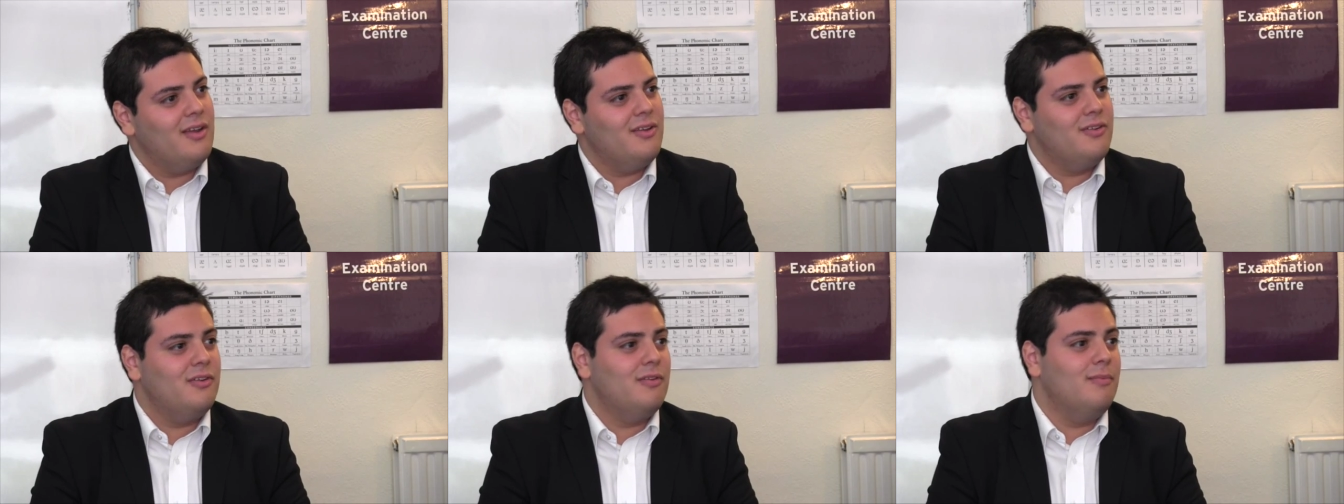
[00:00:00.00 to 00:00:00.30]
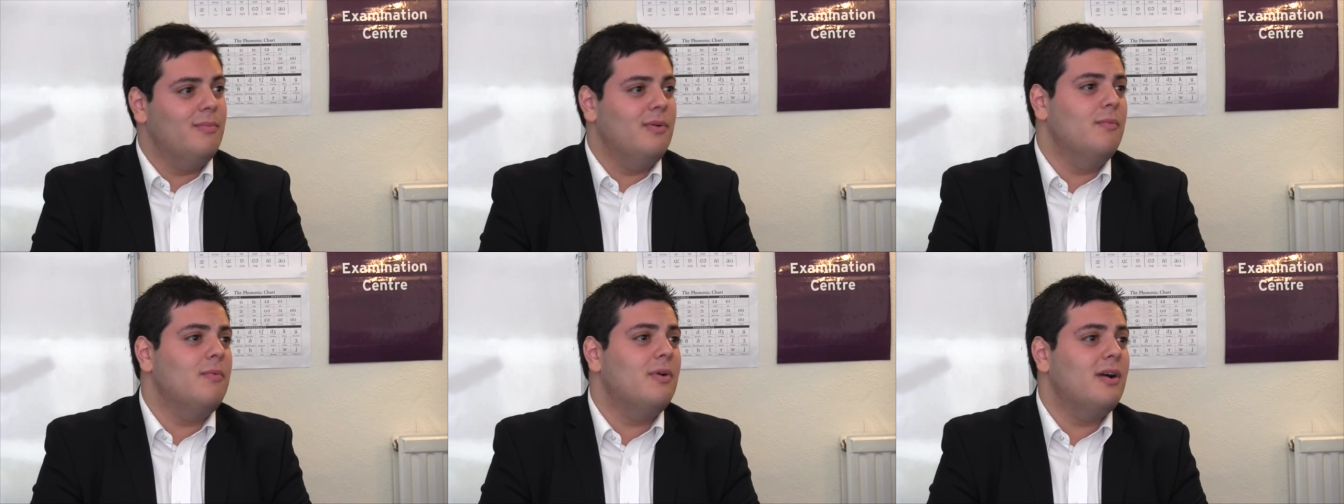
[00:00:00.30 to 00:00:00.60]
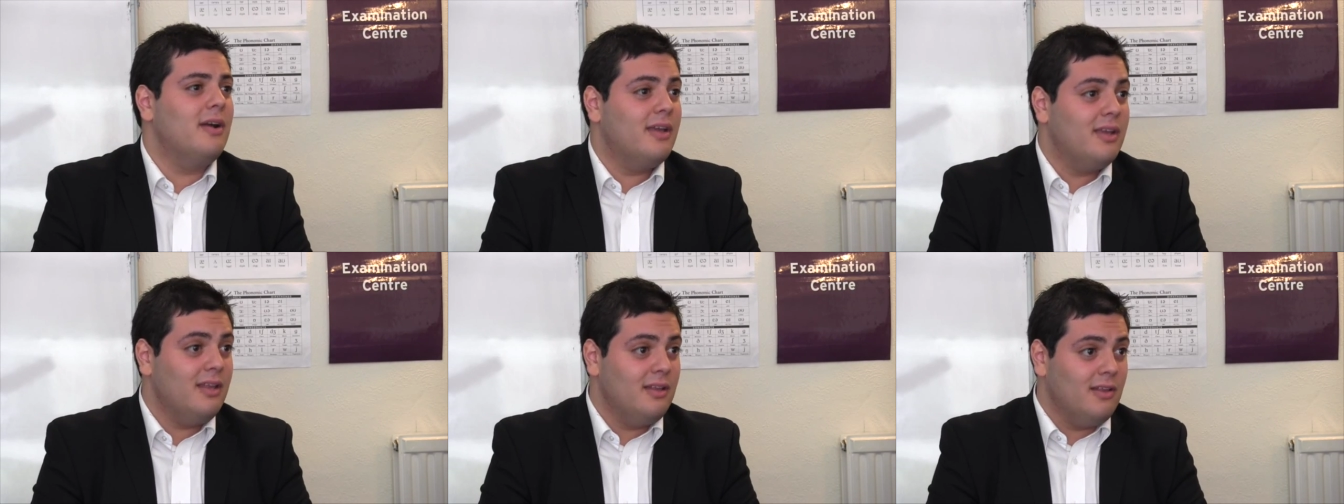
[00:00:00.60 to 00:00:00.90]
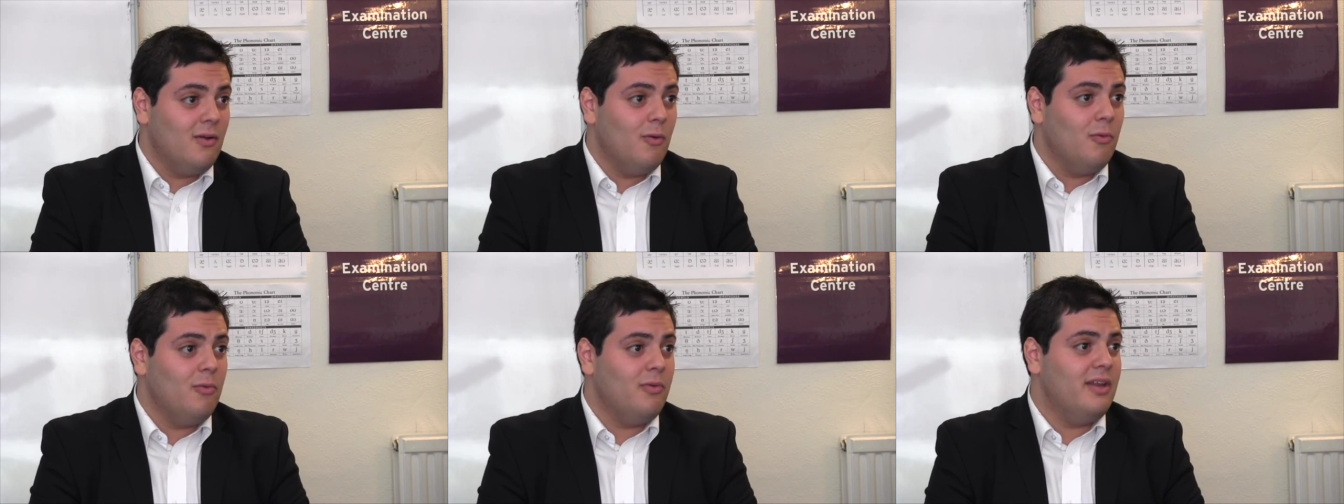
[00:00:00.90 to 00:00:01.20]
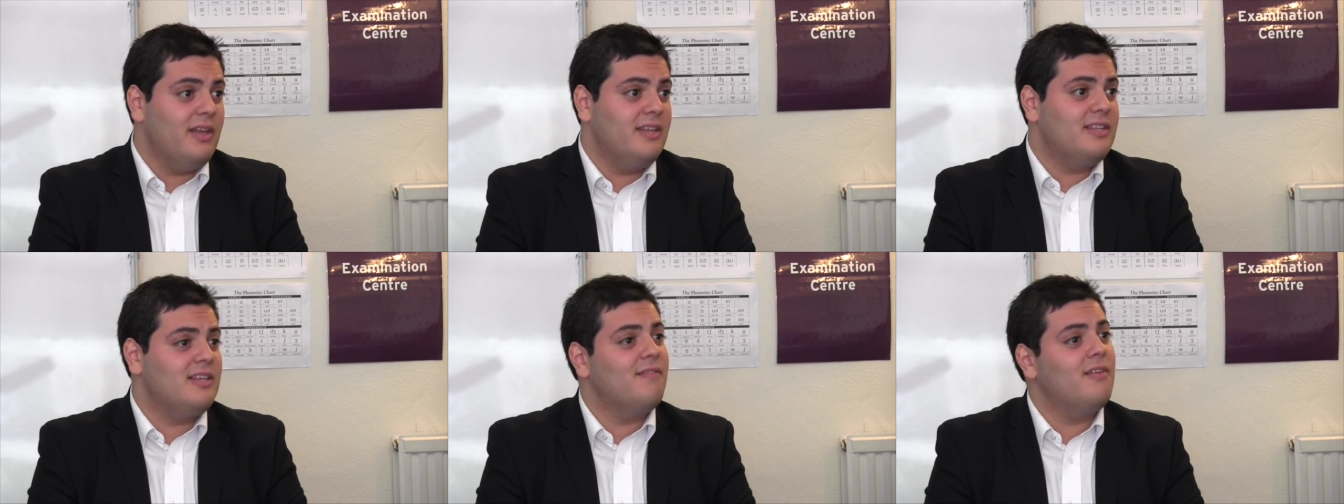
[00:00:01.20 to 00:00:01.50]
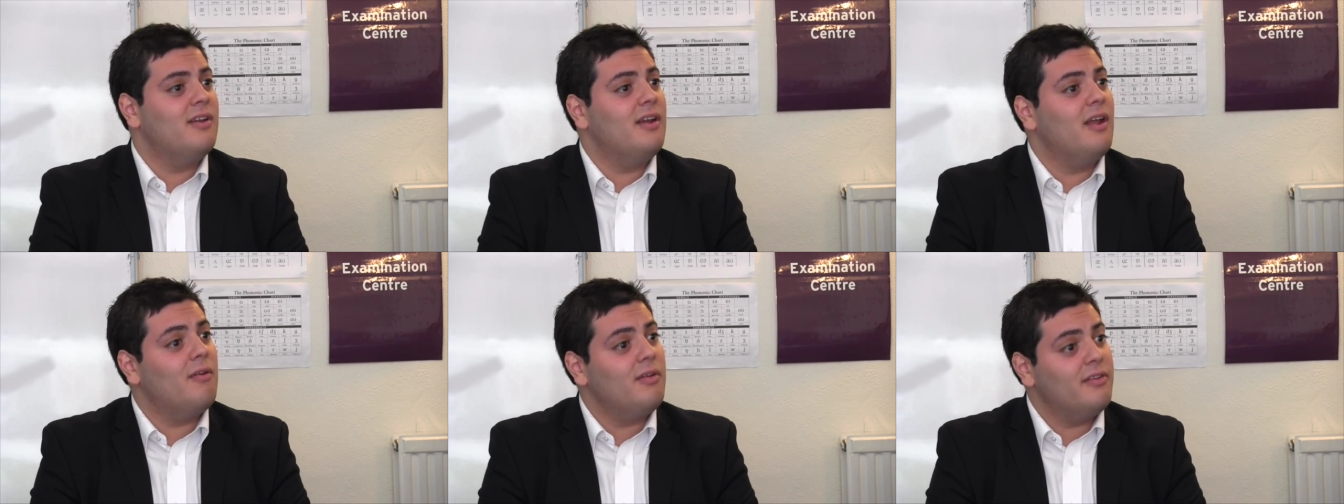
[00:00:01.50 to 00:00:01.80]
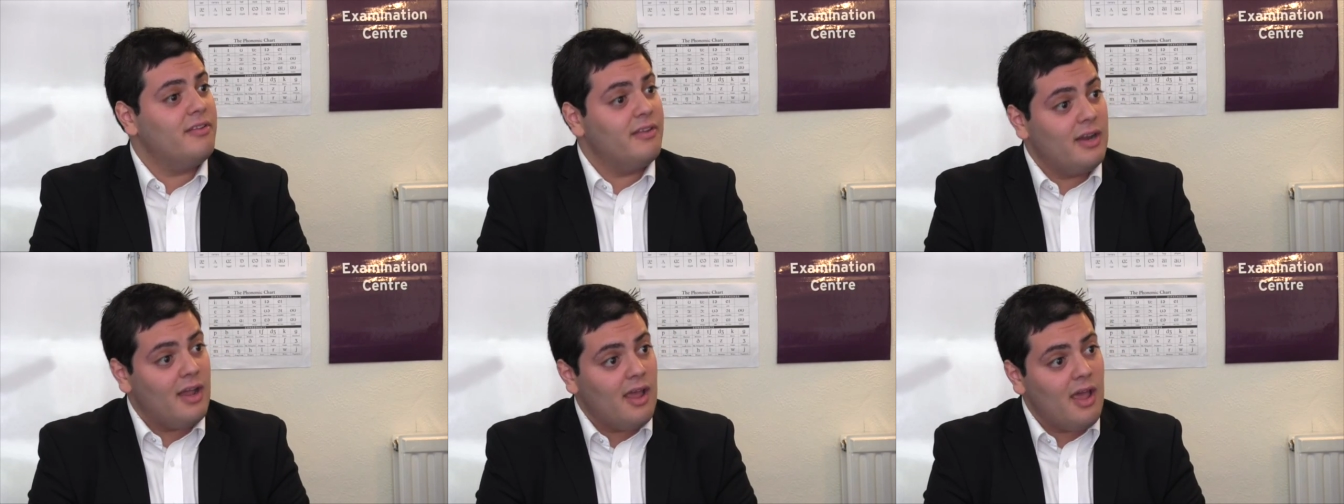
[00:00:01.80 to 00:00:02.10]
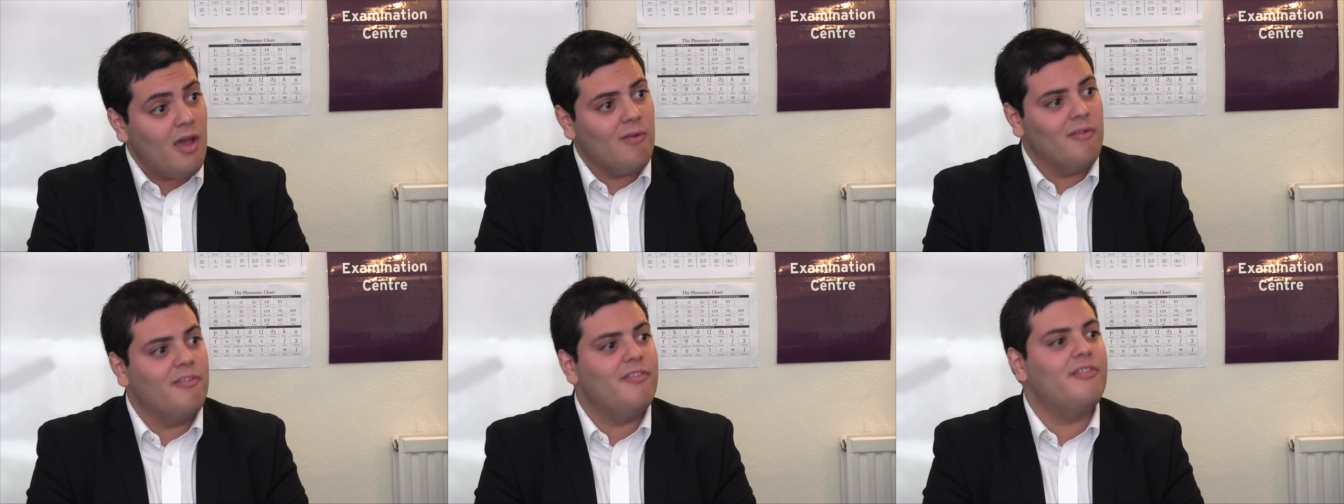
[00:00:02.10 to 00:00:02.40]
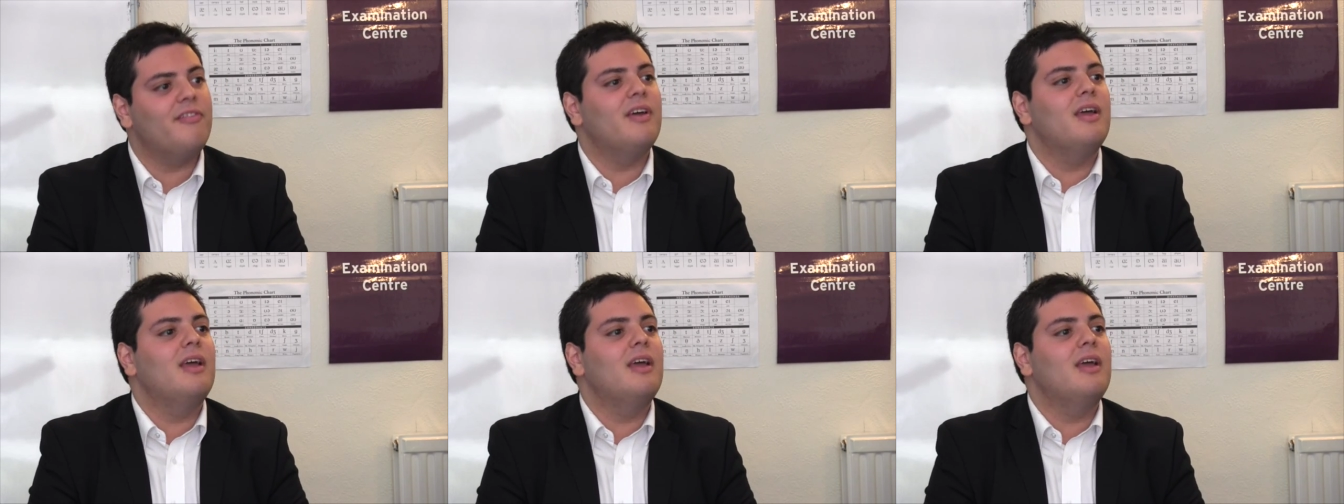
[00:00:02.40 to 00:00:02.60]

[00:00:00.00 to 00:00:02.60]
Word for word: I should be working only 7 hours and a half.